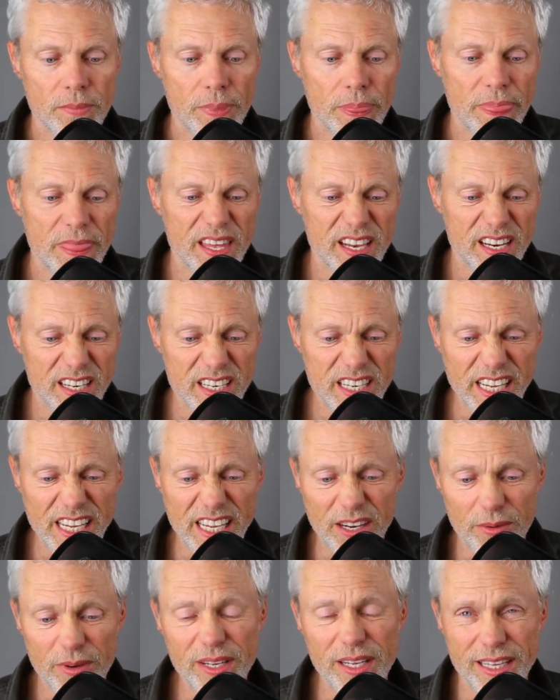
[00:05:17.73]

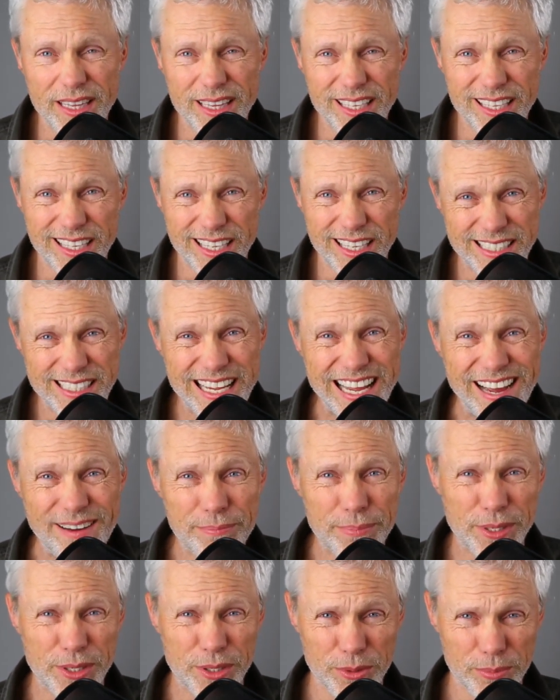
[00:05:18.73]
indeed, really, the less
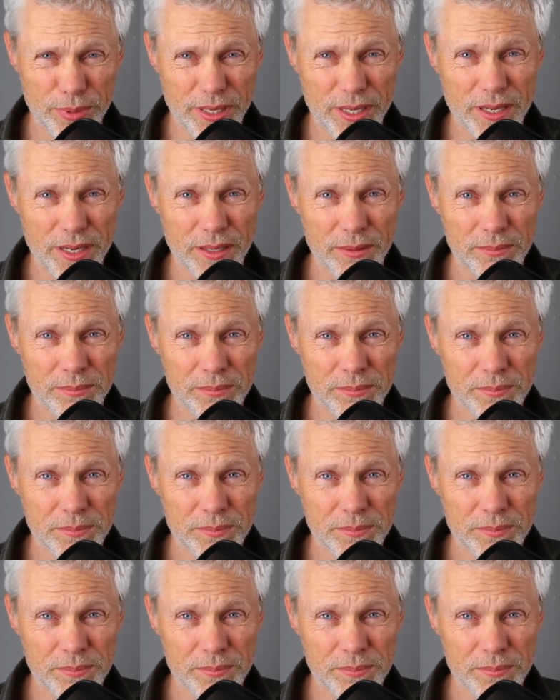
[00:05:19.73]
happy you become.